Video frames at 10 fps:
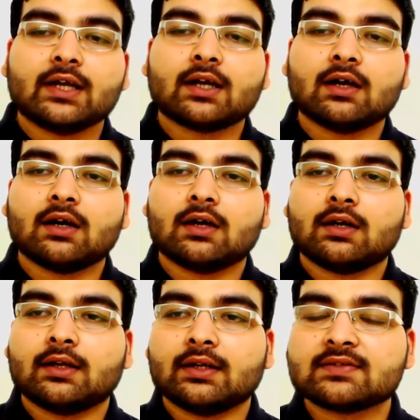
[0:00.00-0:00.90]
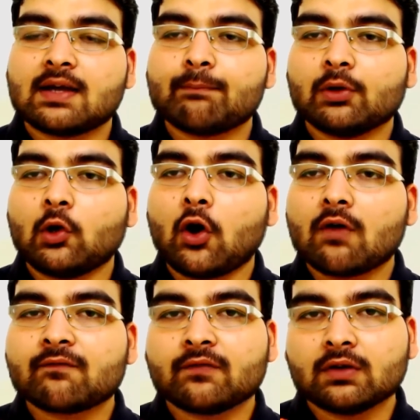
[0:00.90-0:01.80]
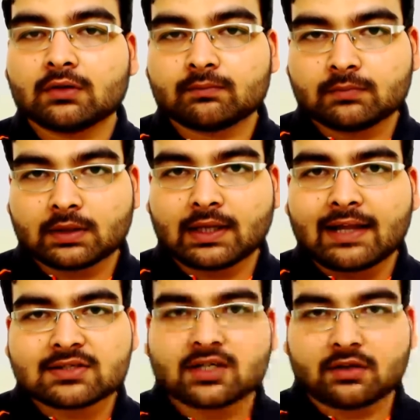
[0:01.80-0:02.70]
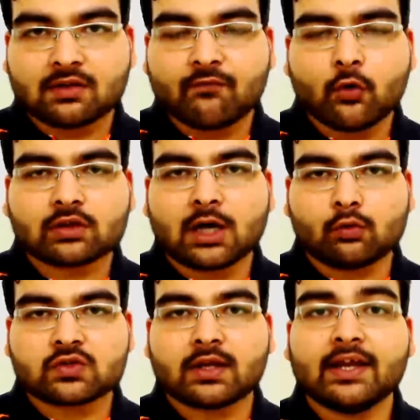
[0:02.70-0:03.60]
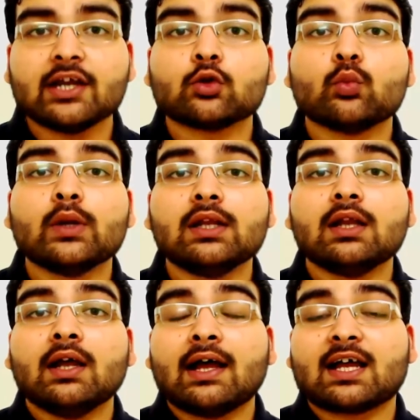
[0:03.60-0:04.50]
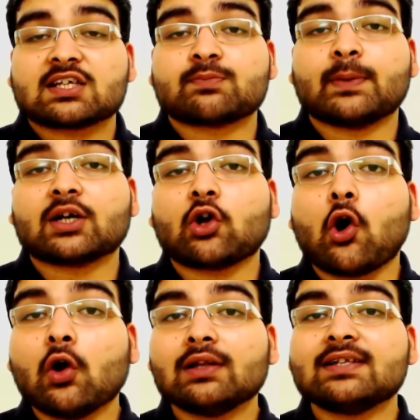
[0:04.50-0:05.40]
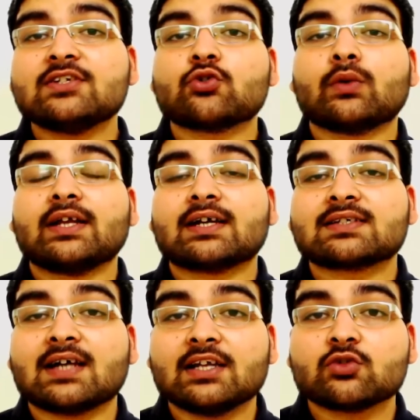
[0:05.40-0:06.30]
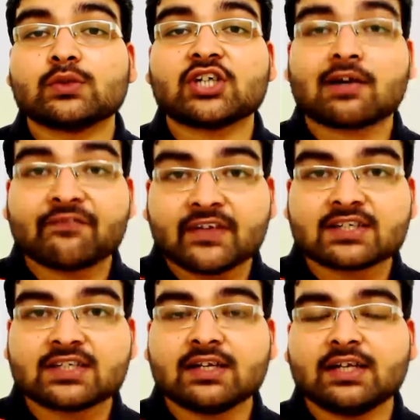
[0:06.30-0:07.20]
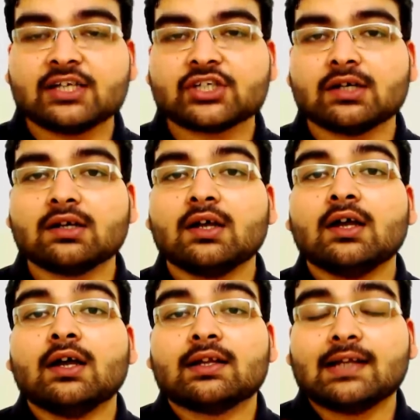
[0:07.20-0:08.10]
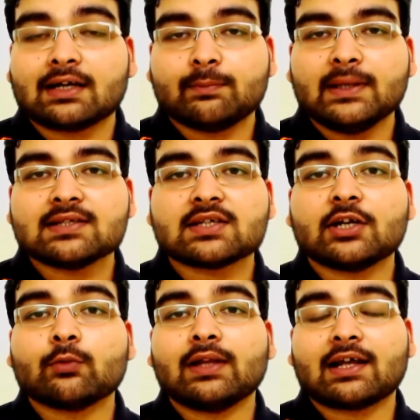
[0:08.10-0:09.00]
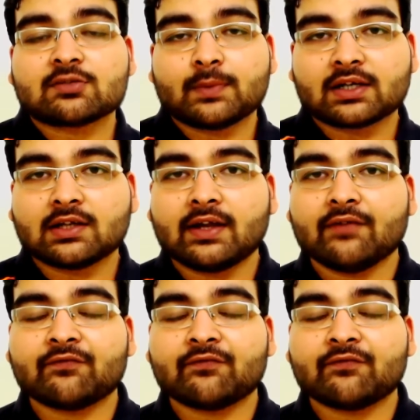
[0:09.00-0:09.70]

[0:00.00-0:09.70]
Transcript: example of Cancer, the 4th house, it will aspect all the zodiac signs which are fixed in nature. That means it will aspect the